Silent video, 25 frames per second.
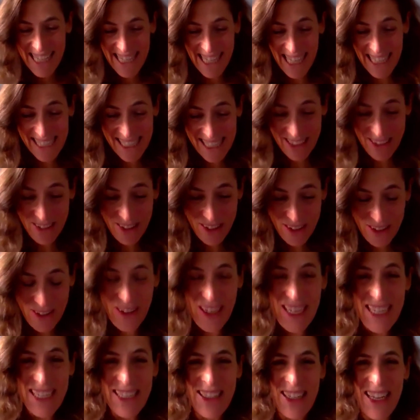That's a good
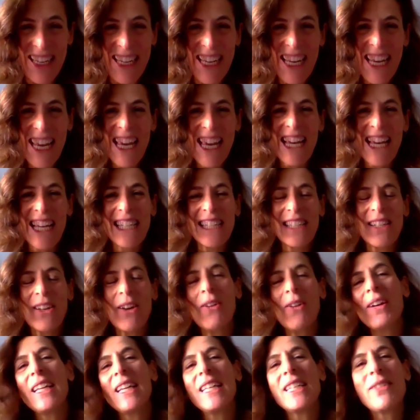question. So
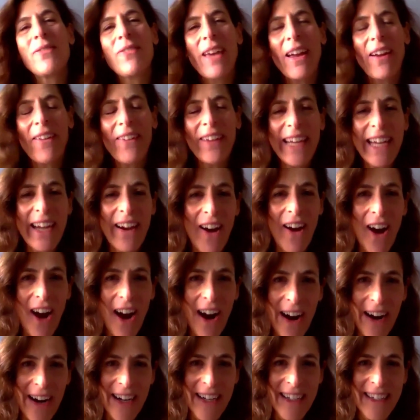it's very
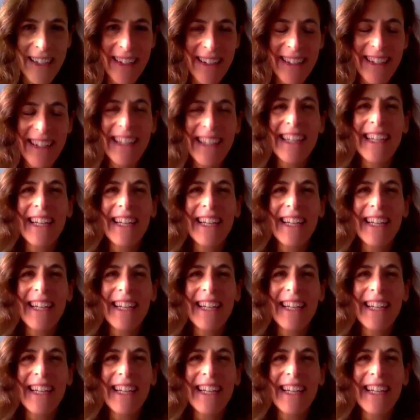hard